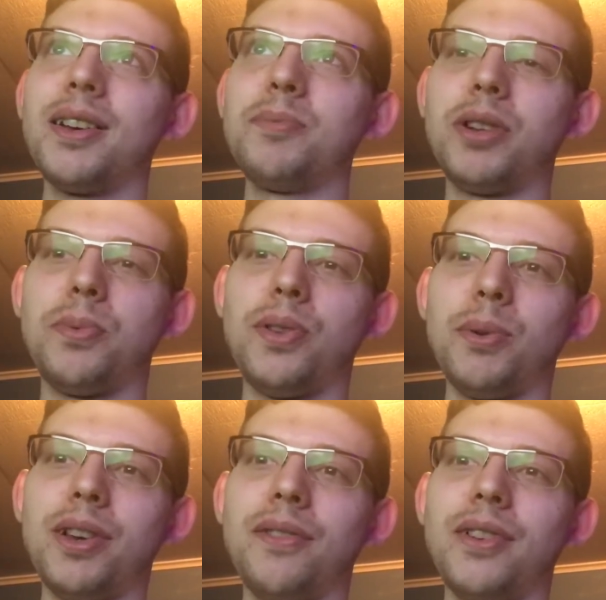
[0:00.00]
pretty
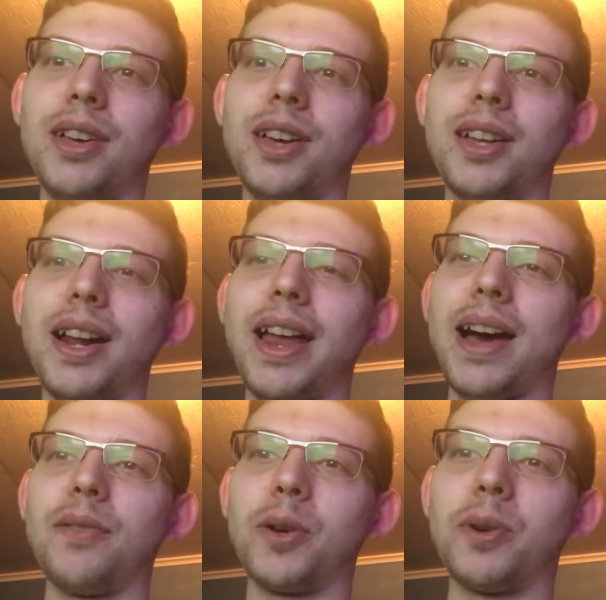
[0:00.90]
primitive. It didn't
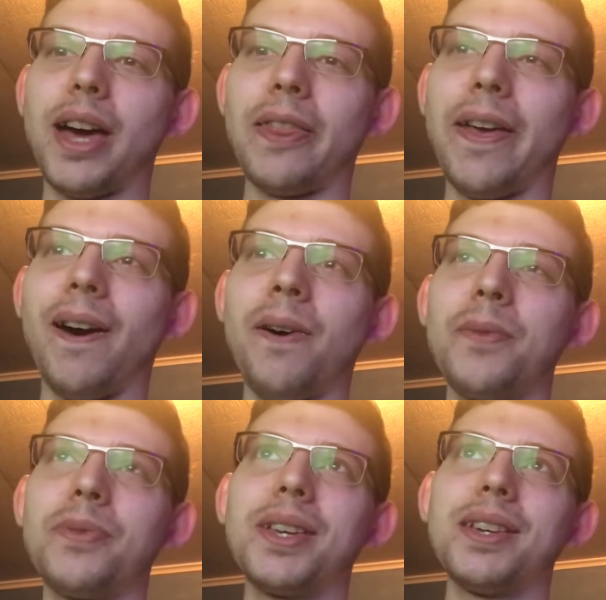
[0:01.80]
have like we have now.
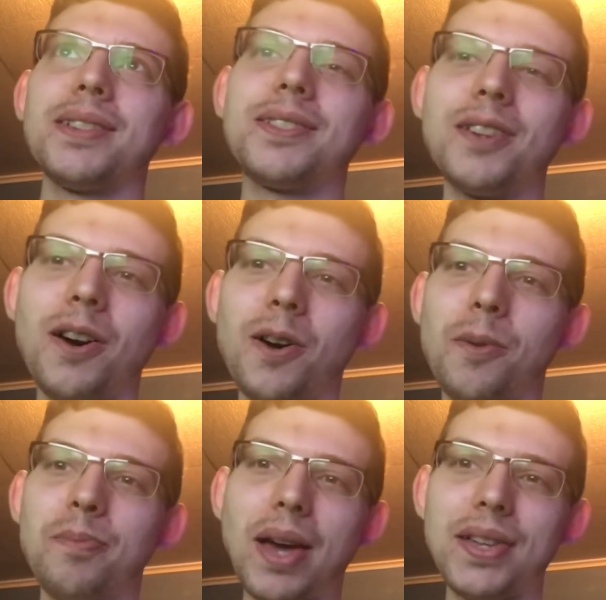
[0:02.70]
So
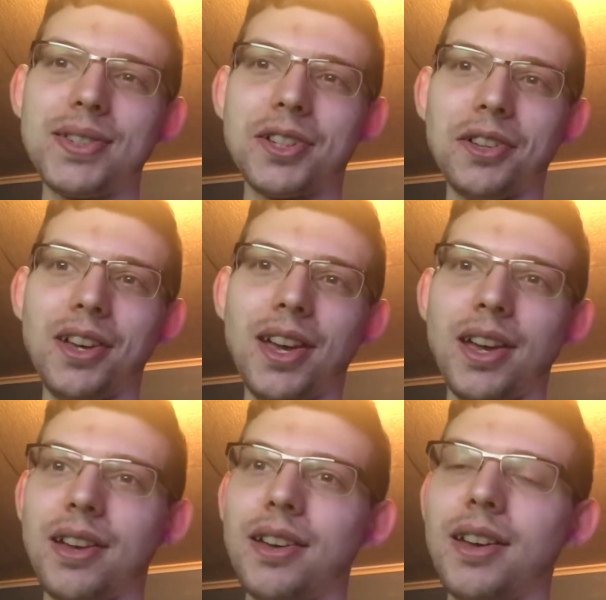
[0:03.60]
basically,
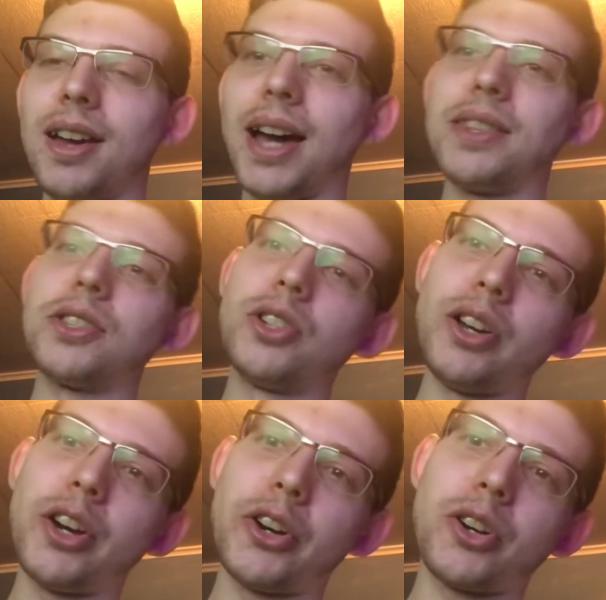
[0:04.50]
I had this little
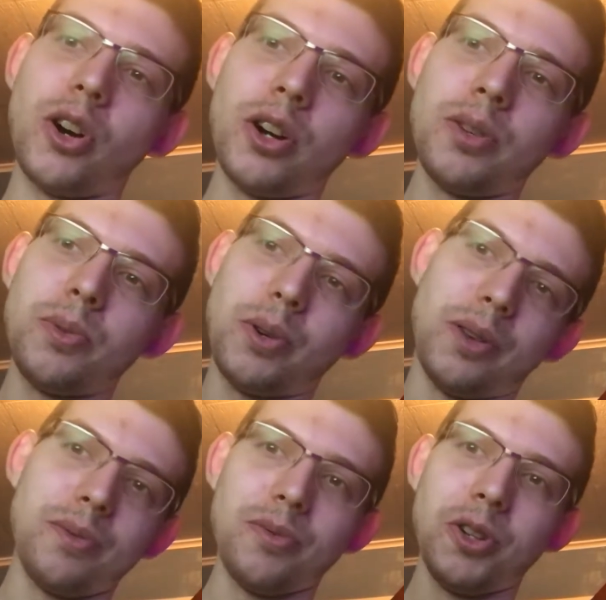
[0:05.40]
error card.
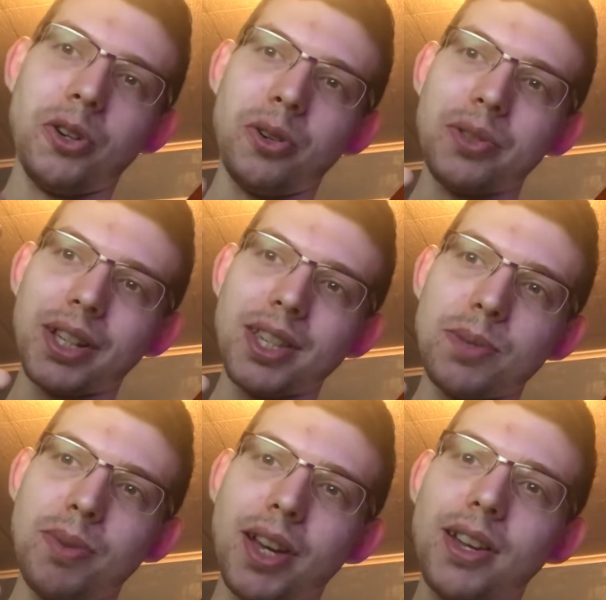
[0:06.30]
Well, little. It was like this
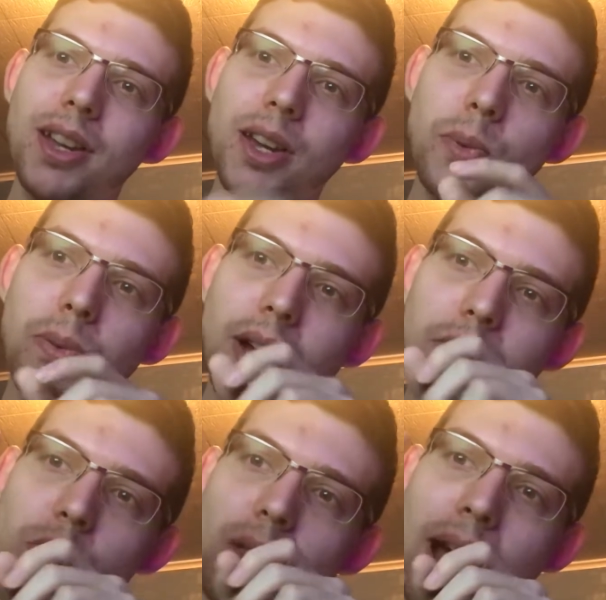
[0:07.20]
big. It would plug
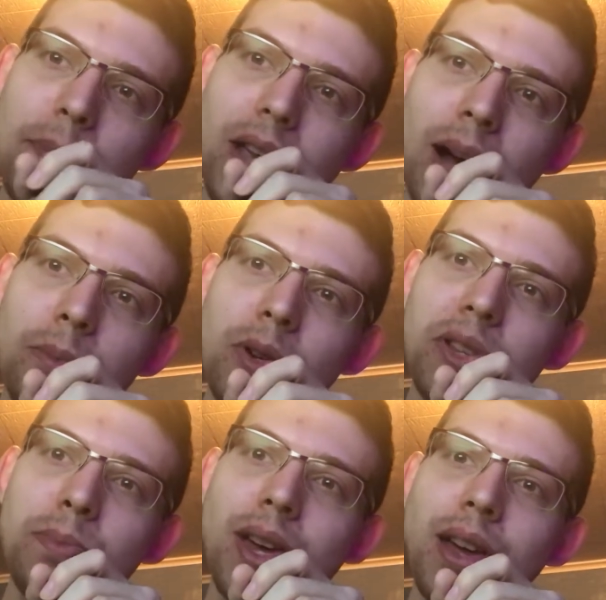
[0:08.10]
into a laptop
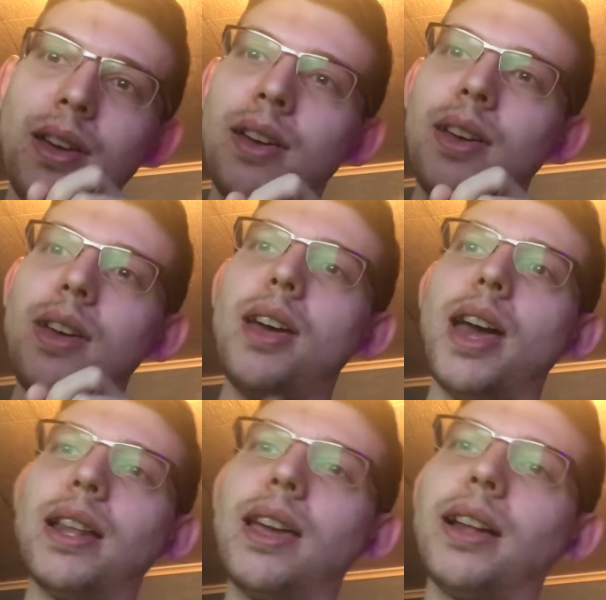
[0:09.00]
USB,
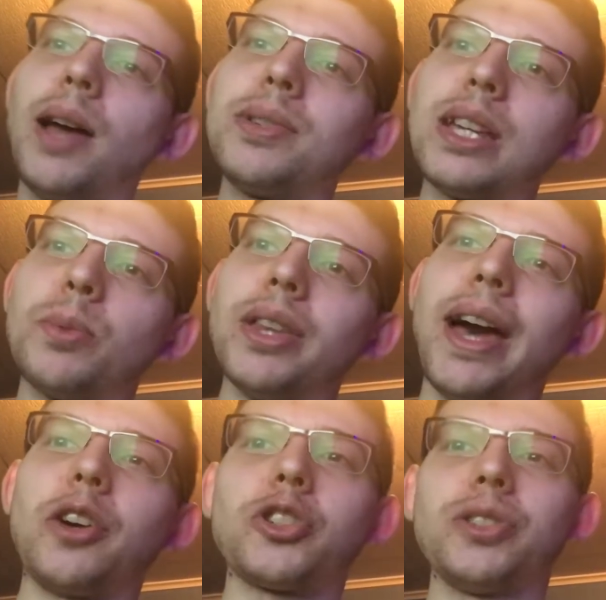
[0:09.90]
and I was able to
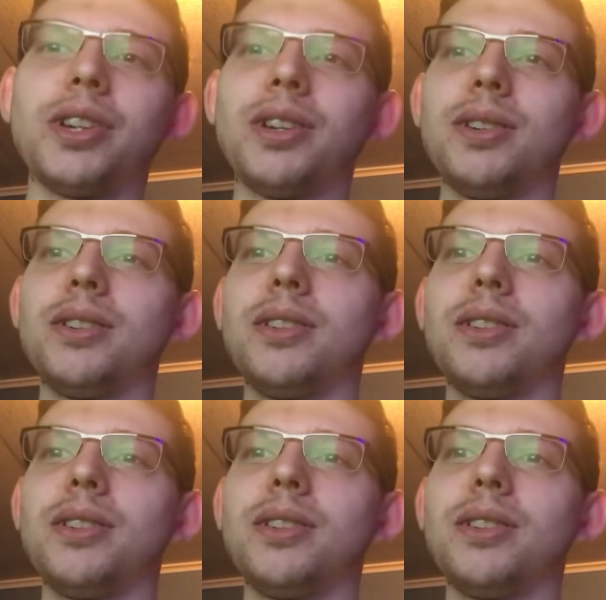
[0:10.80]
actually